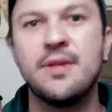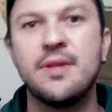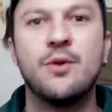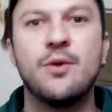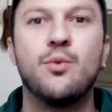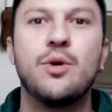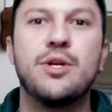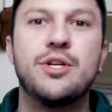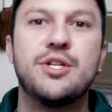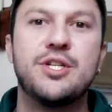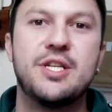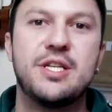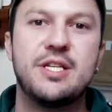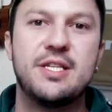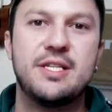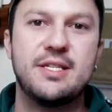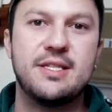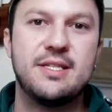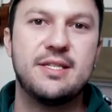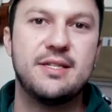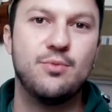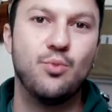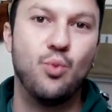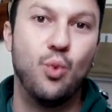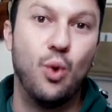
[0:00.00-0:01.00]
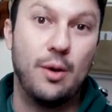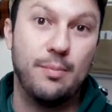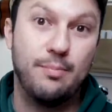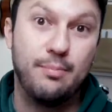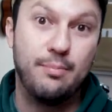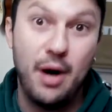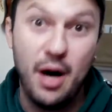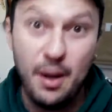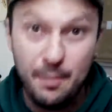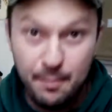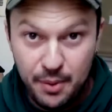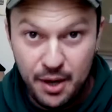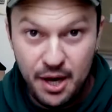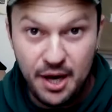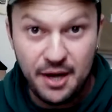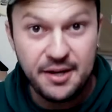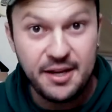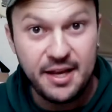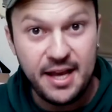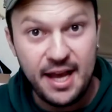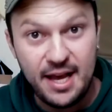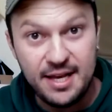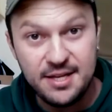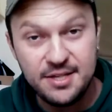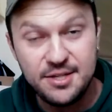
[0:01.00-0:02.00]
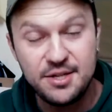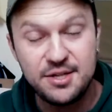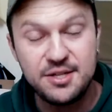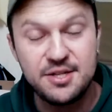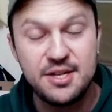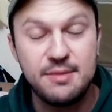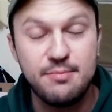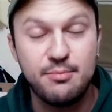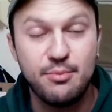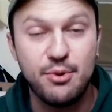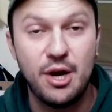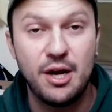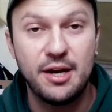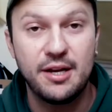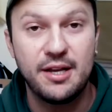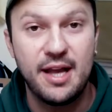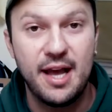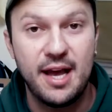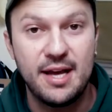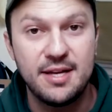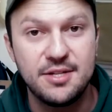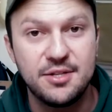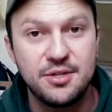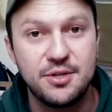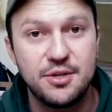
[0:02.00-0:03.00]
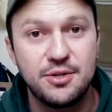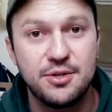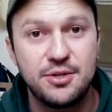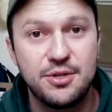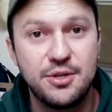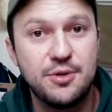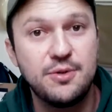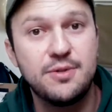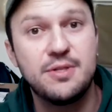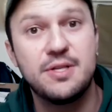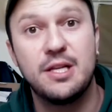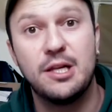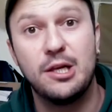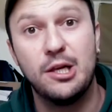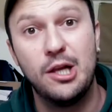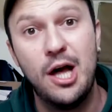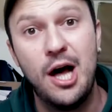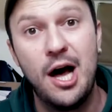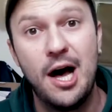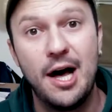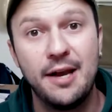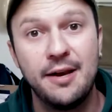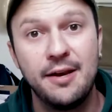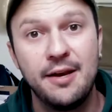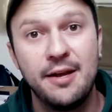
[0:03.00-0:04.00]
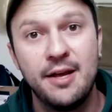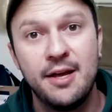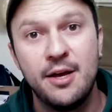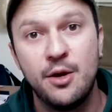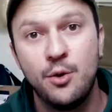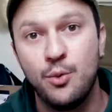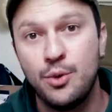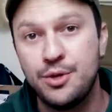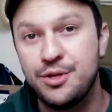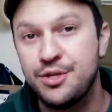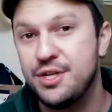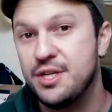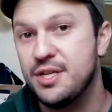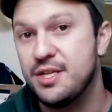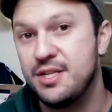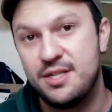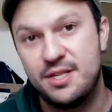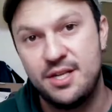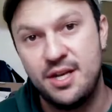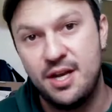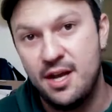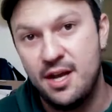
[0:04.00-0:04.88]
which is what podcasters and broadcasters use a lot, which is